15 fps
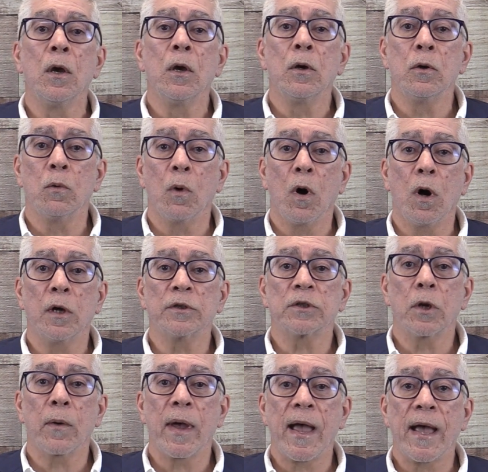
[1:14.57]
who
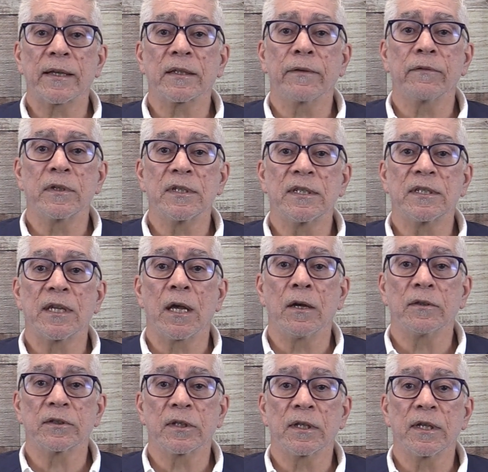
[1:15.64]
also actively
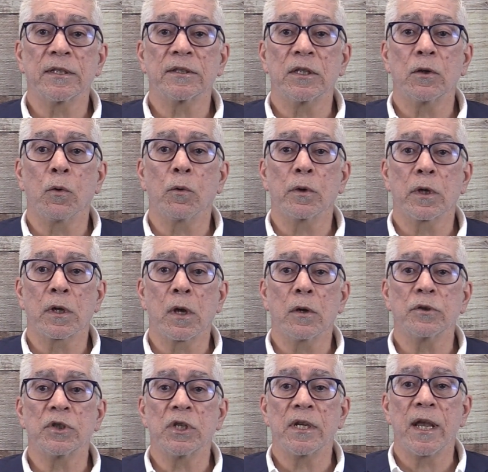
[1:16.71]
sell, solicit, or
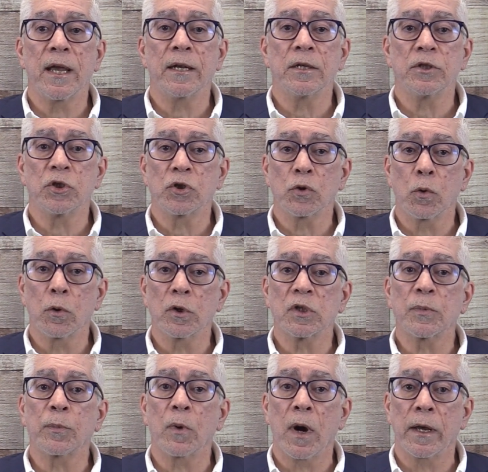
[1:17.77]
negotiate insurance
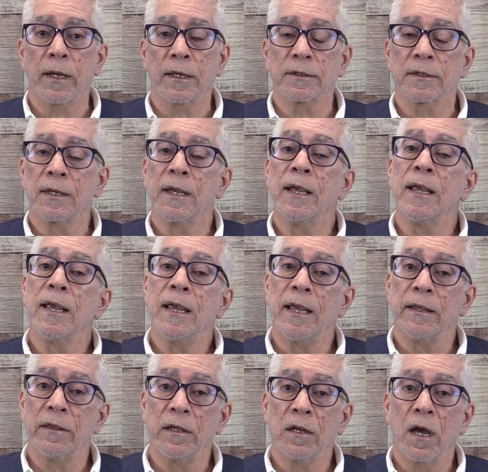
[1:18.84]
products
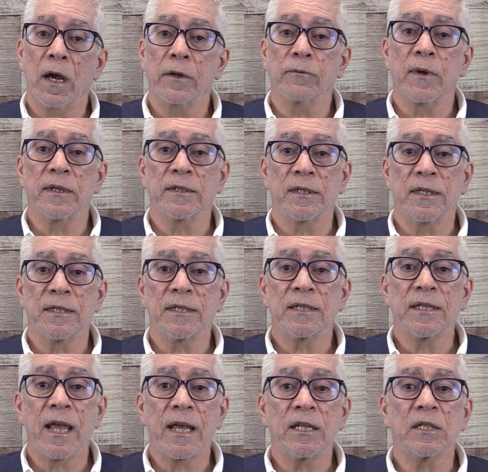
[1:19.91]
in the non-resident
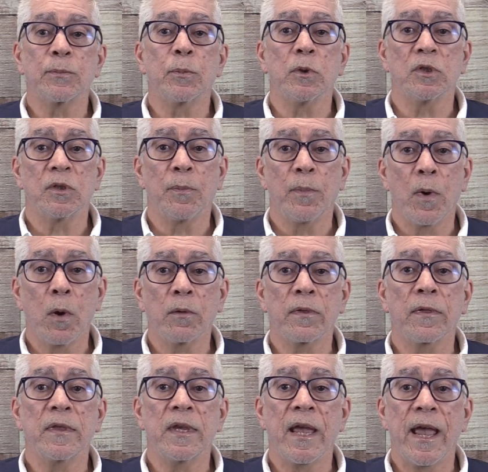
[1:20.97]
states puts
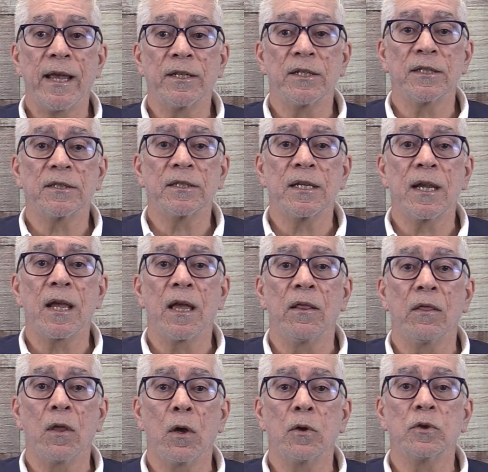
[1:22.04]
both the agency
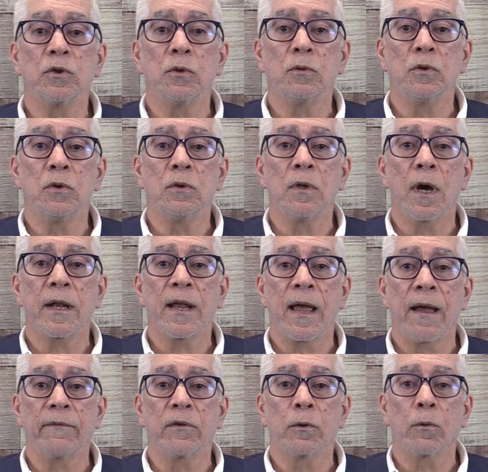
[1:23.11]
and those who do not
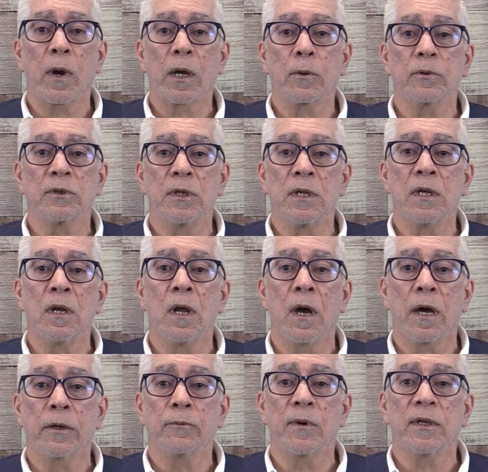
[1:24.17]
have the requisite
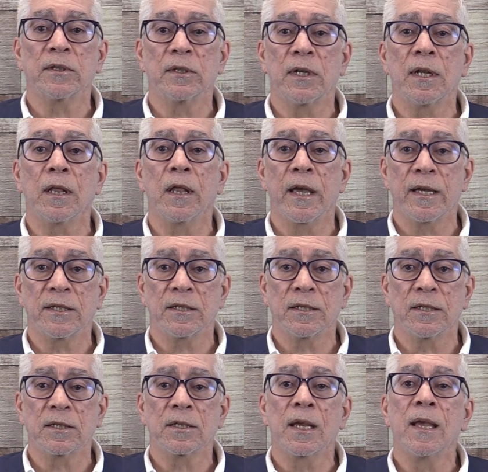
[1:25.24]
non-resident
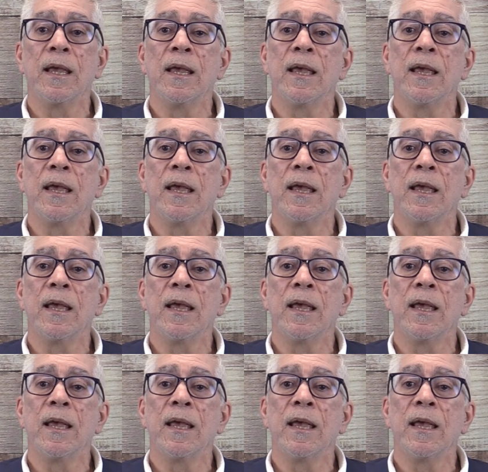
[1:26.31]
license